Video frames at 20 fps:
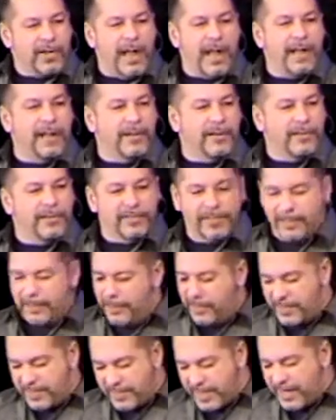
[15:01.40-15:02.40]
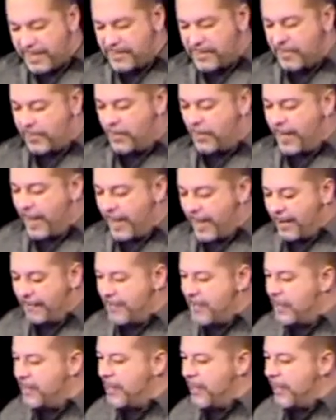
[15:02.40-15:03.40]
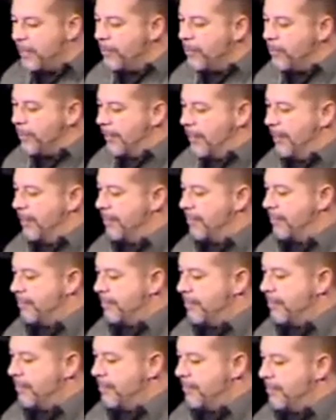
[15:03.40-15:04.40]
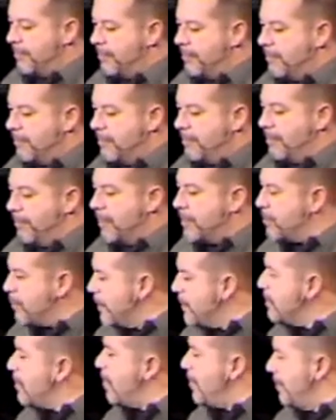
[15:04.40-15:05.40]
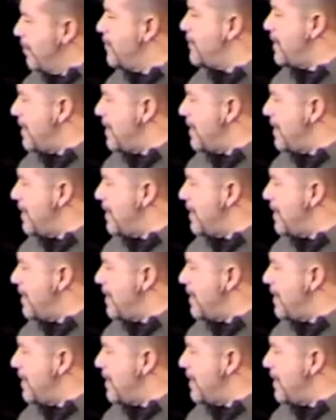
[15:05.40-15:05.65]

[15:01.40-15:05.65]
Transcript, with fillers: child to diseases we have to deal with. It's a result of